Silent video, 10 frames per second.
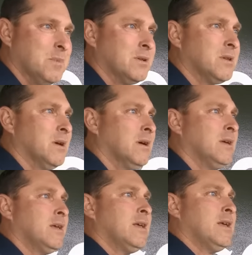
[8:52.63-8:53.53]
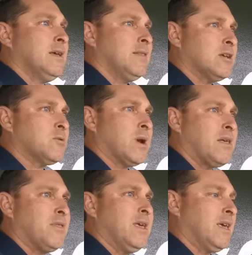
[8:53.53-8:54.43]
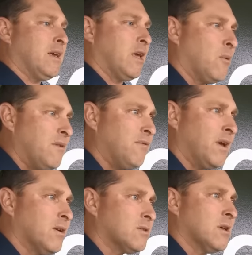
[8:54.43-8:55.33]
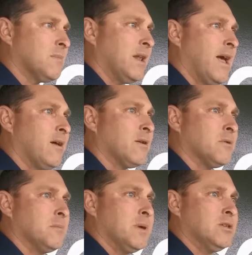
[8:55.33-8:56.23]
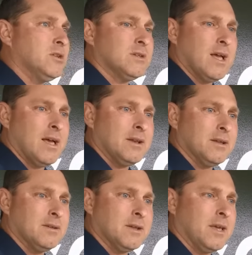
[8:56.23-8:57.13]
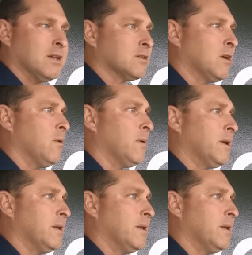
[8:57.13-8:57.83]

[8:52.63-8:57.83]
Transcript: But that's what I think. Can we figure something out on the pitching side to get us going?